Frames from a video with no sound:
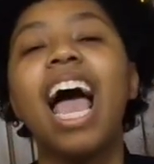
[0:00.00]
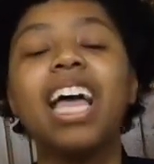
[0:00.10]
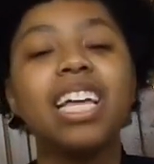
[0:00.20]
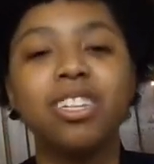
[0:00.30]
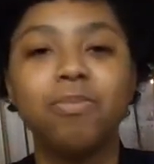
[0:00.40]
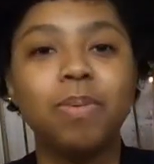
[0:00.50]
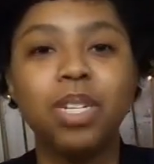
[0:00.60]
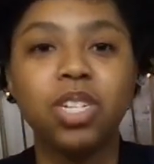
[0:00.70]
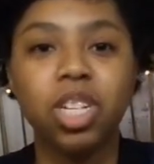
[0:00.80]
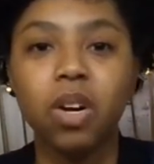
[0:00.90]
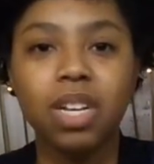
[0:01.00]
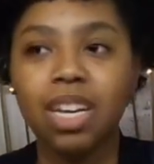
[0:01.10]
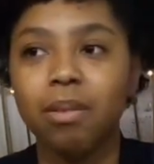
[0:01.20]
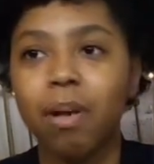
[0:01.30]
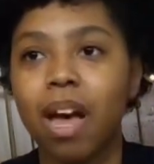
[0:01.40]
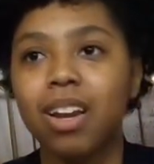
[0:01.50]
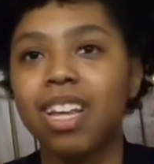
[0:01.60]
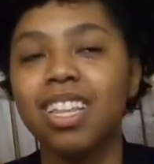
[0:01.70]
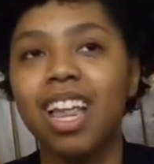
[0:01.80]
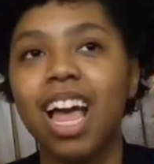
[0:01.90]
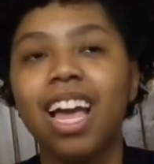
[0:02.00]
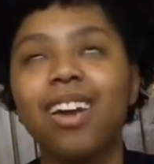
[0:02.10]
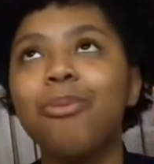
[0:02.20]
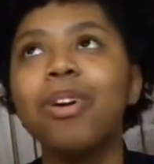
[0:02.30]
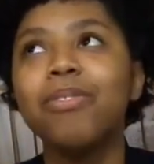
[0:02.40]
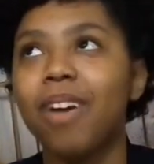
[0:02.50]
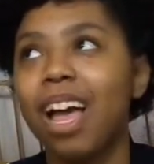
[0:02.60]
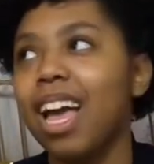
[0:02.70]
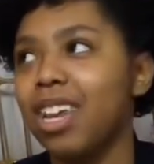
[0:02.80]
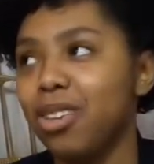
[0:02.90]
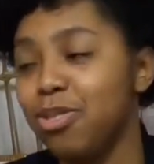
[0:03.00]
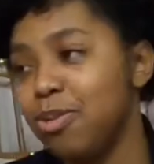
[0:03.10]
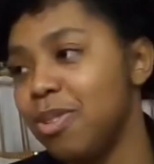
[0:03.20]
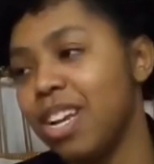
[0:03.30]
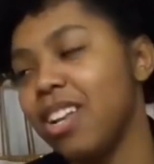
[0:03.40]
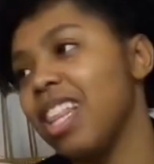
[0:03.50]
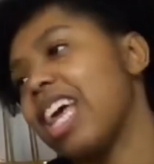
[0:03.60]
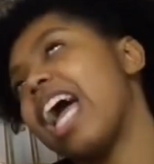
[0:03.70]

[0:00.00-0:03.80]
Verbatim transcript: I had been joking about it, like, what if I had a YouTube channel?